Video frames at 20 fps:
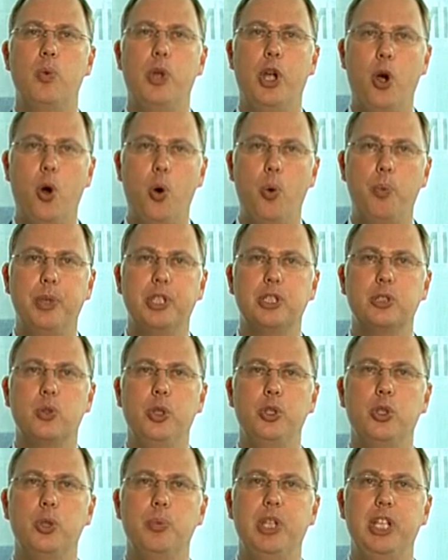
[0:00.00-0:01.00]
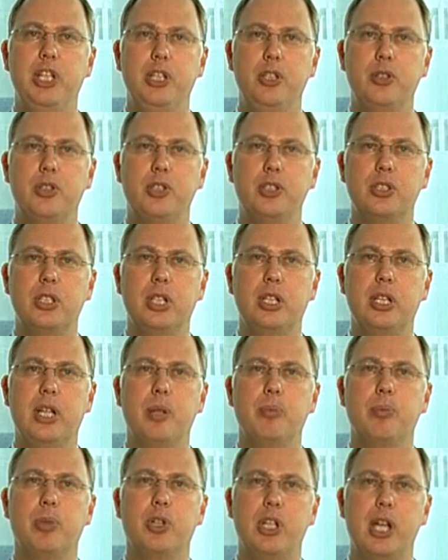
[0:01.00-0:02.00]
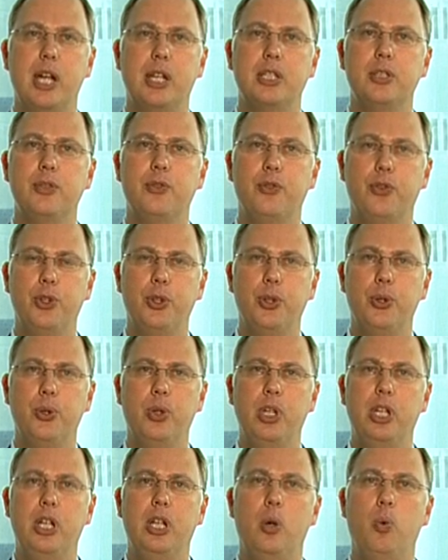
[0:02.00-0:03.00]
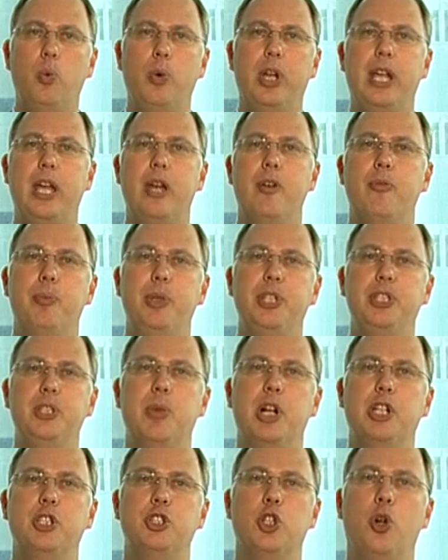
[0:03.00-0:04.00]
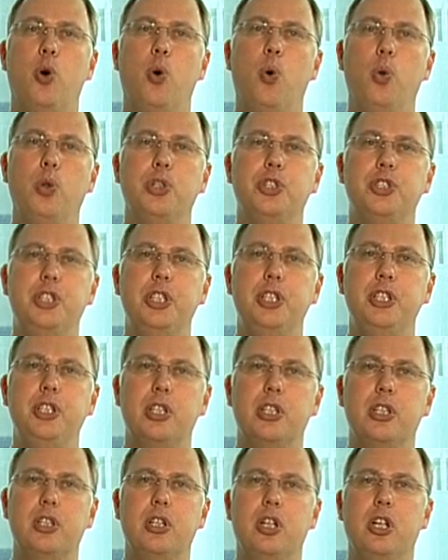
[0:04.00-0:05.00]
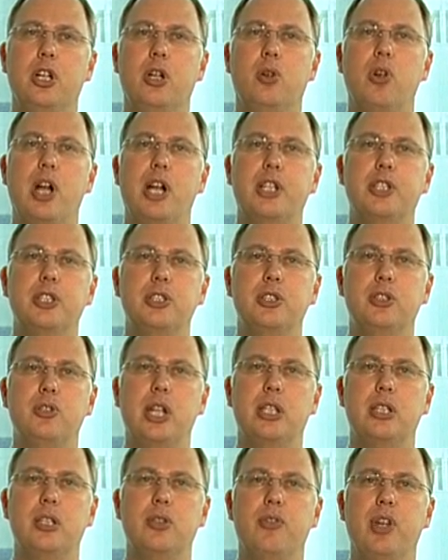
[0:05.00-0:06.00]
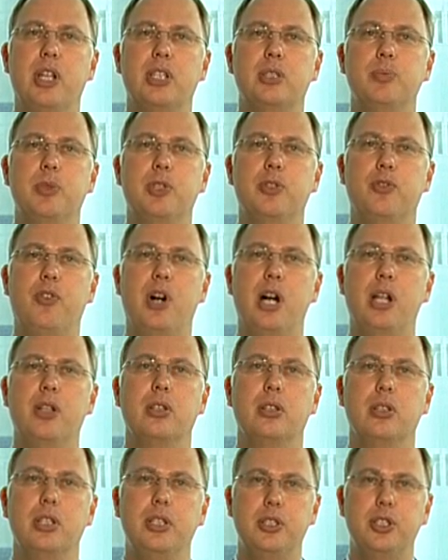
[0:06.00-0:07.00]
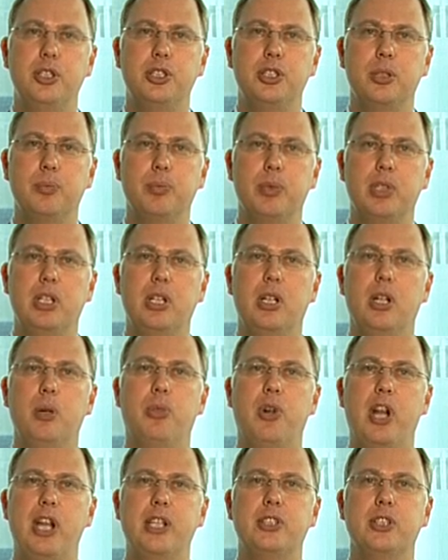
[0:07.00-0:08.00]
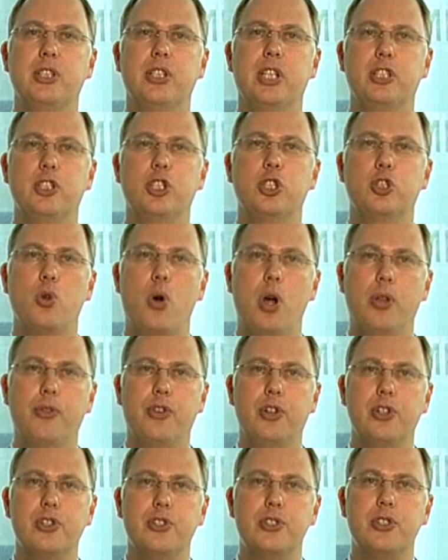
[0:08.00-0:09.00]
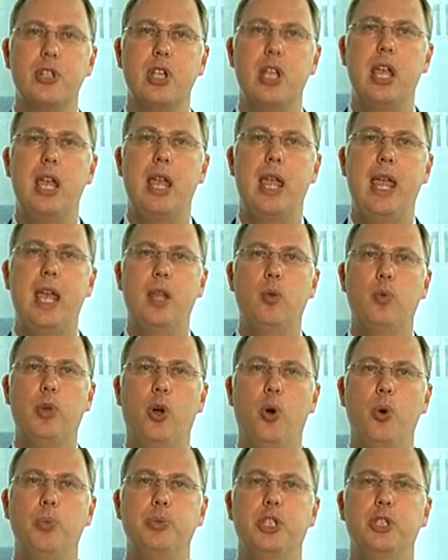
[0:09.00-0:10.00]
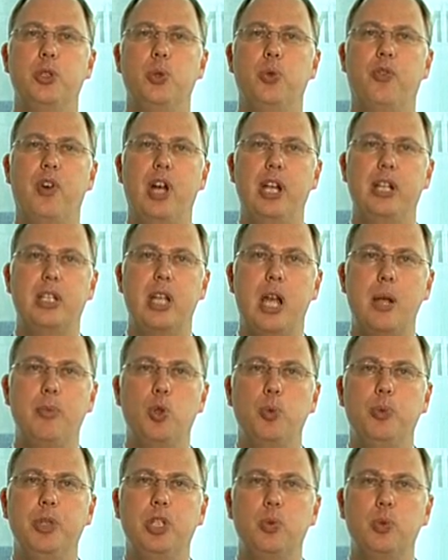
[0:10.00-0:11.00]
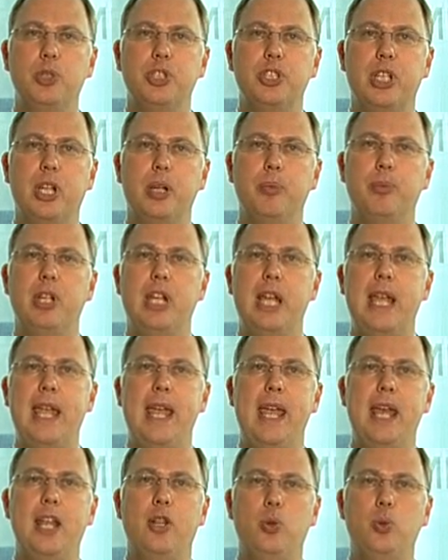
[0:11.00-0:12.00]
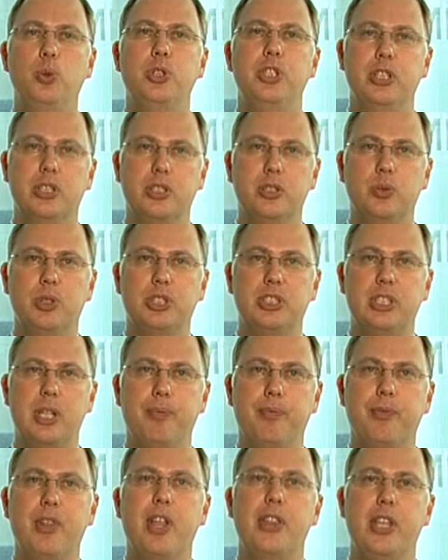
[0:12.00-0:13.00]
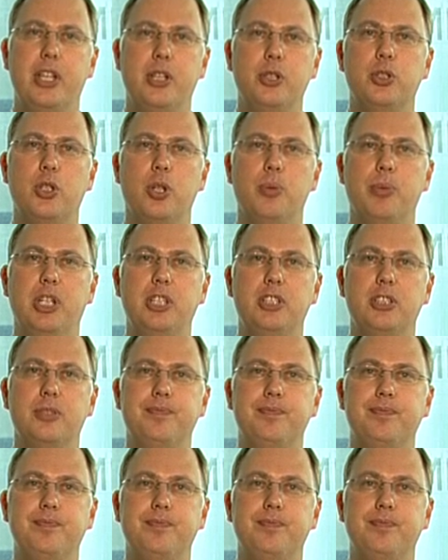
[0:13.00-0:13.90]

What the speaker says: We hope it's going to be interesting and productive for you. We have pretty much the whole senior Russian Direct Investment Fund leadership present at this conference. And we hope that you find time to meet with them and do deals with them. Thank you so much.